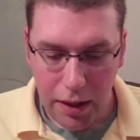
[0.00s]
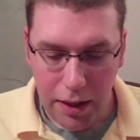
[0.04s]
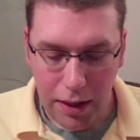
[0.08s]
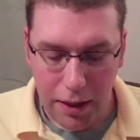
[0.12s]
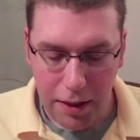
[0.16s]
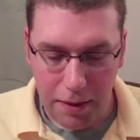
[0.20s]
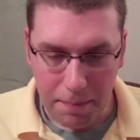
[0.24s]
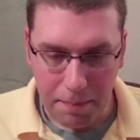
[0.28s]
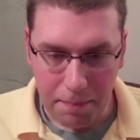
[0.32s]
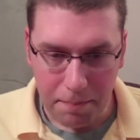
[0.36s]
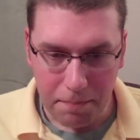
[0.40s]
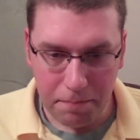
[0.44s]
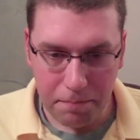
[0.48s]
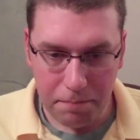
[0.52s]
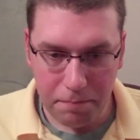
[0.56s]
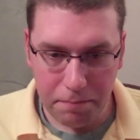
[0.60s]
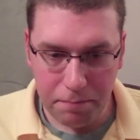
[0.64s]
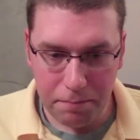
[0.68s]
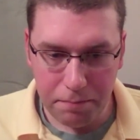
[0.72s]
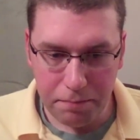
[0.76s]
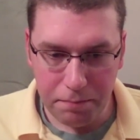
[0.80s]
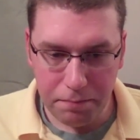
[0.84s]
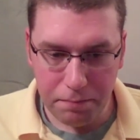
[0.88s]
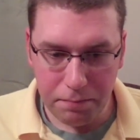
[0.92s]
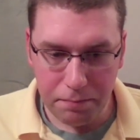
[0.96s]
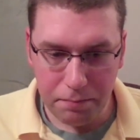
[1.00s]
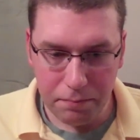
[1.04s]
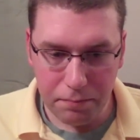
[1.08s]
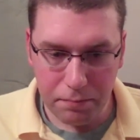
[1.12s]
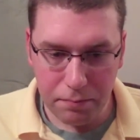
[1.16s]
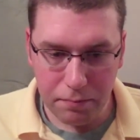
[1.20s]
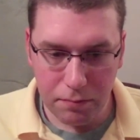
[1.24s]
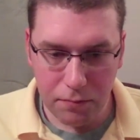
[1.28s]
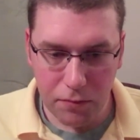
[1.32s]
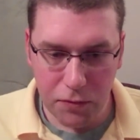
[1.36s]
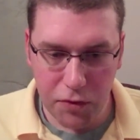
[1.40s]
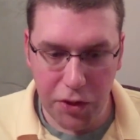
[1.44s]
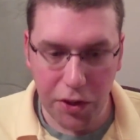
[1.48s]
Um,
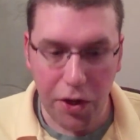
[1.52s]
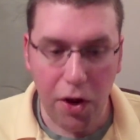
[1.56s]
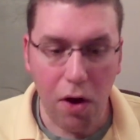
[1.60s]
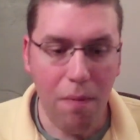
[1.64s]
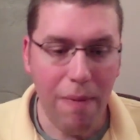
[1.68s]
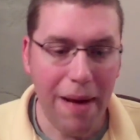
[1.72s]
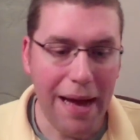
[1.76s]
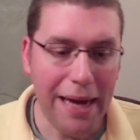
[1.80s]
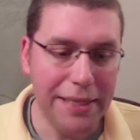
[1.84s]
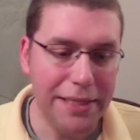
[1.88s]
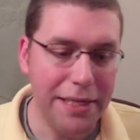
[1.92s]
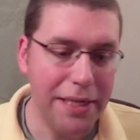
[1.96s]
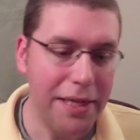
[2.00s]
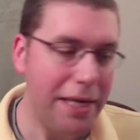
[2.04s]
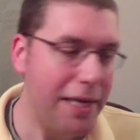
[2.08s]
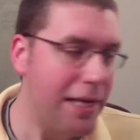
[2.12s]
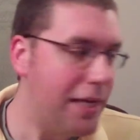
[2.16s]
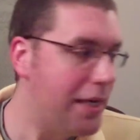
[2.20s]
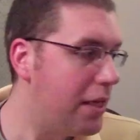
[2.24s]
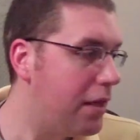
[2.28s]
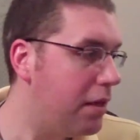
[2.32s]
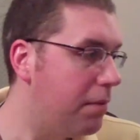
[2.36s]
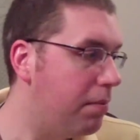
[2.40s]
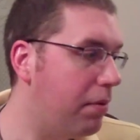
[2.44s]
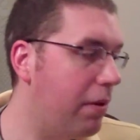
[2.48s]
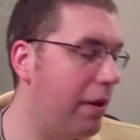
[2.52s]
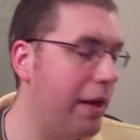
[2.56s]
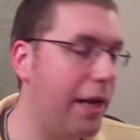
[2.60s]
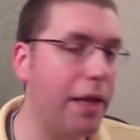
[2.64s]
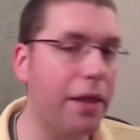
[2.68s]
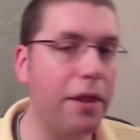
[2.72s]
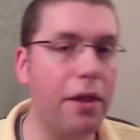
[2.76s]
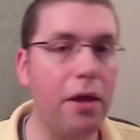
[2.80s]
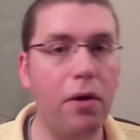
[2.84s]
to go back to the end of the play,